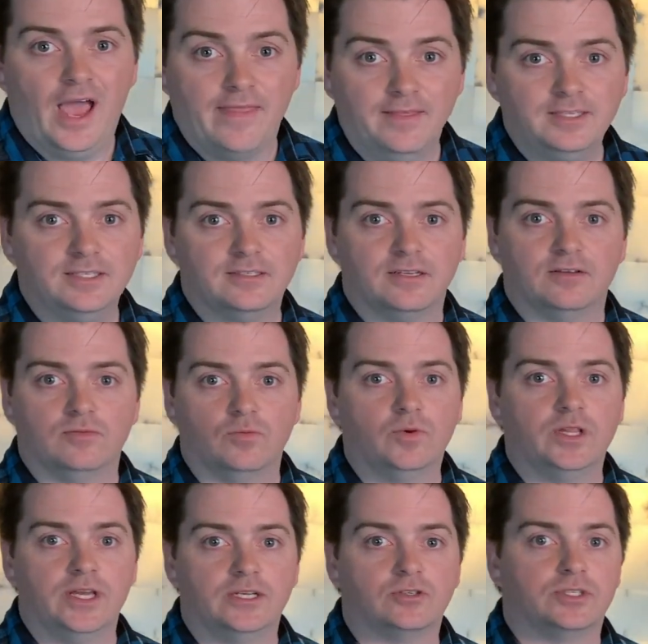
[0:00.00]
And this is a
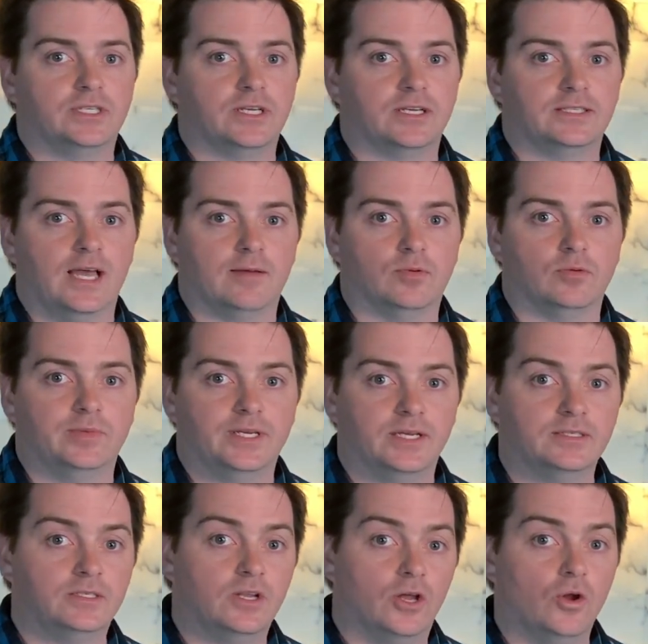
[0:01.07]
really interesting example
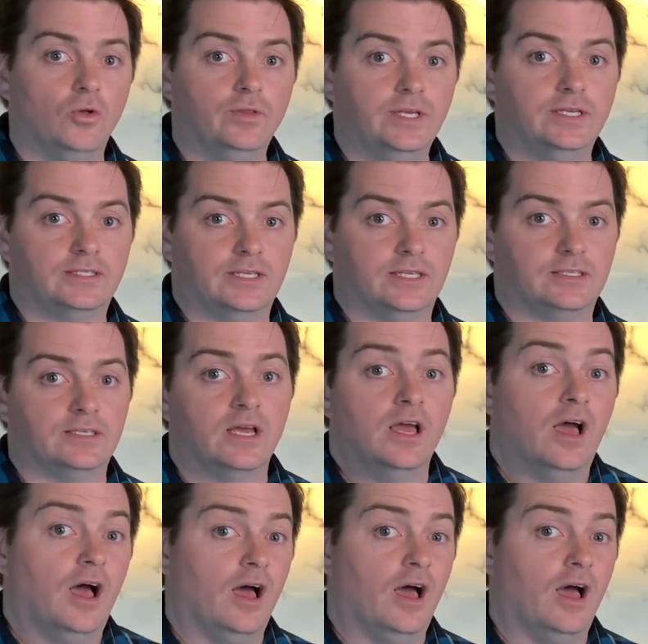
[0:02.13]
because not only is this